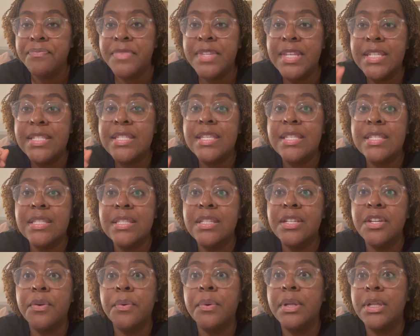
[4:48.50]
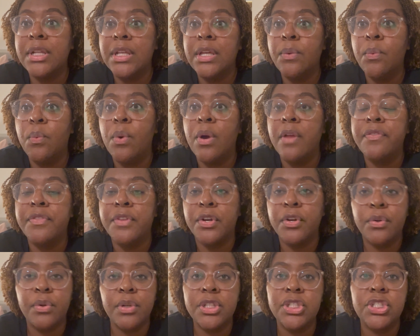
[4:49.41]
this is literally what the
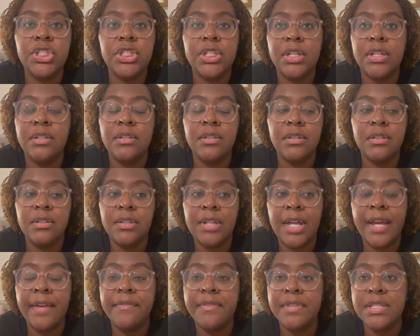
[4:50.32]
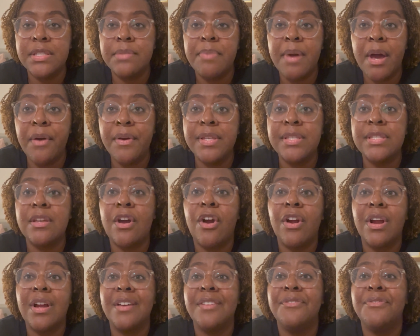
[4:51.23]
Christian life is about. It's
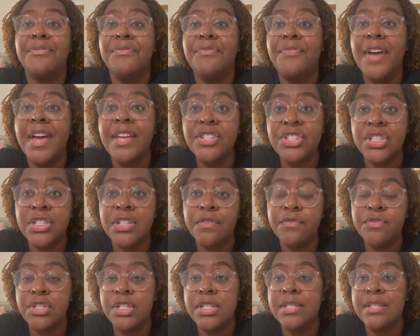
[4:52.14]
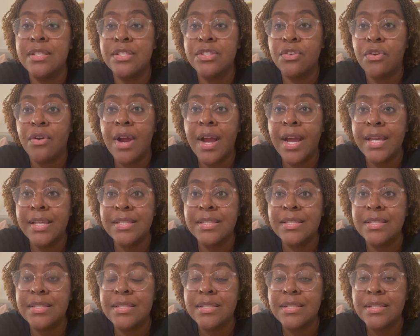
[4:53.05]
our confession of Jesus
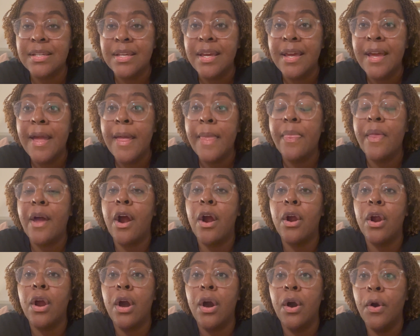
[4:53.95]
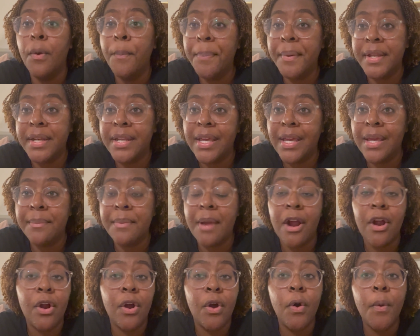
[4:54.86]
Christ, our hope in Him,
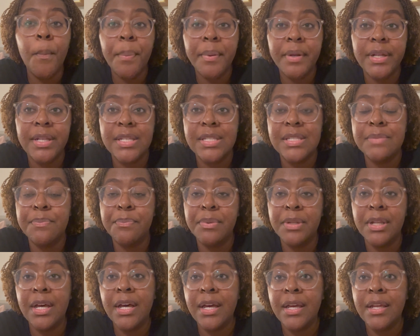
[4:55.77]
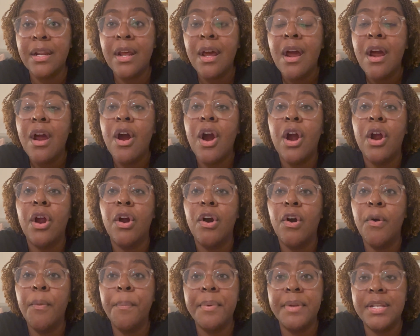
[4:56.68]
our hope in His blood, our
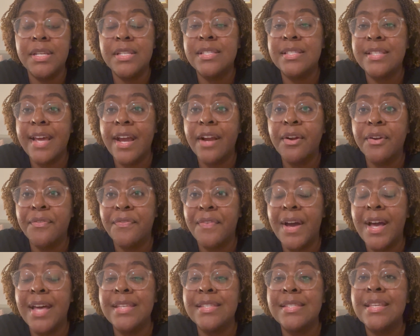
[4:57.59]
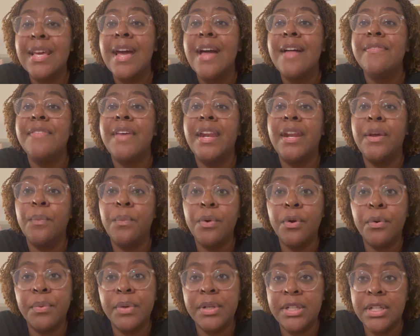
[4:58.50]
hope in His sacrifice that it
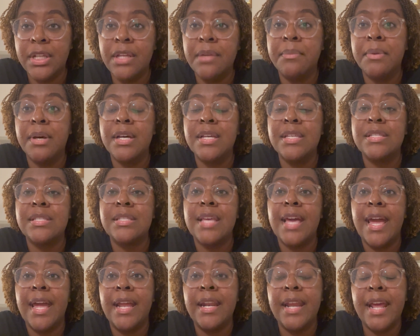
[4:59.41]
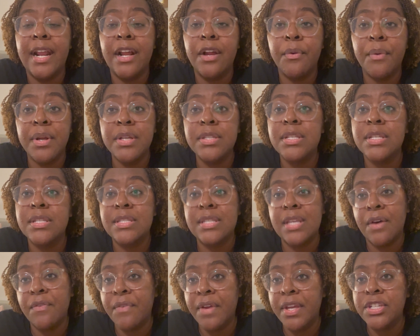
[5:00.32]
will redeem us and, and grant us
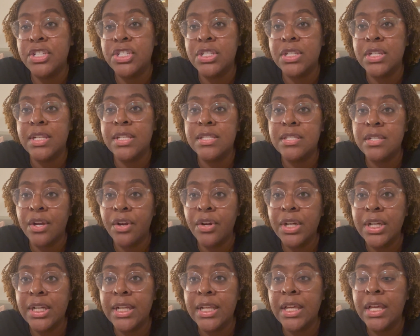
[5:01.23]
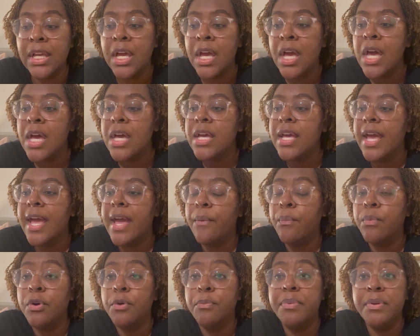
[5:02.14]
salvation in eternity.
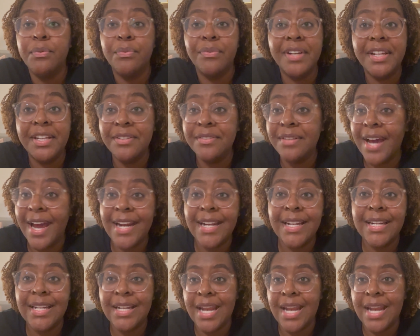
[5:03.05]
And we'll be reunited